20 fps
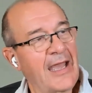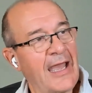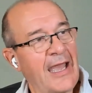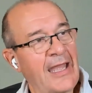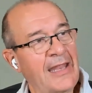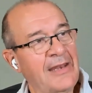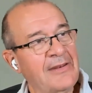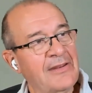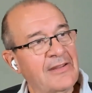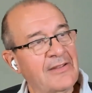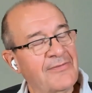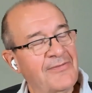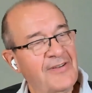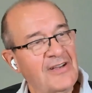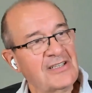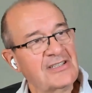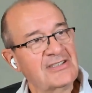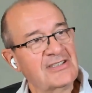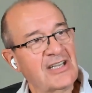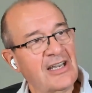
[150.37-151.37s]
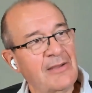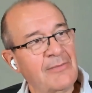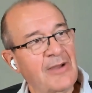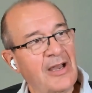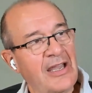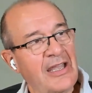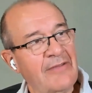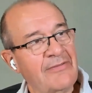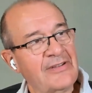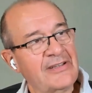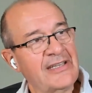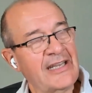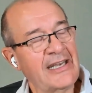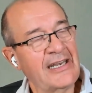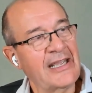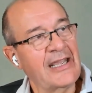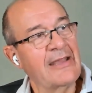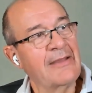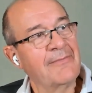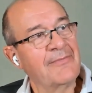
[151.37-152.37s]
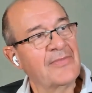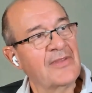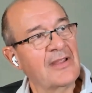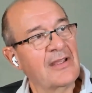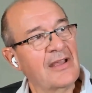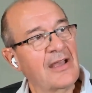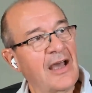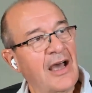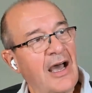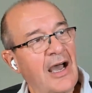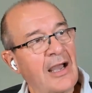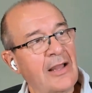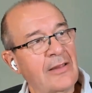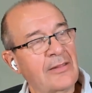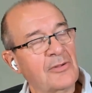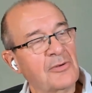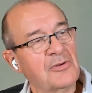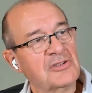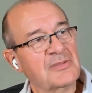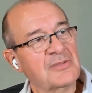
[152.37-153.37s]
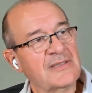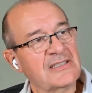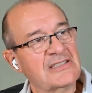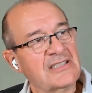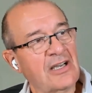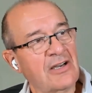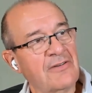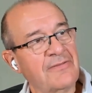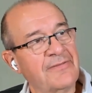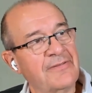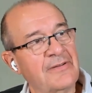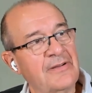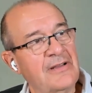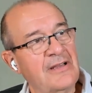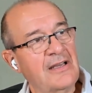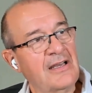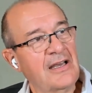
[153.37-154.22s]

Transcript: and the first time I ever did it, I thought to myself,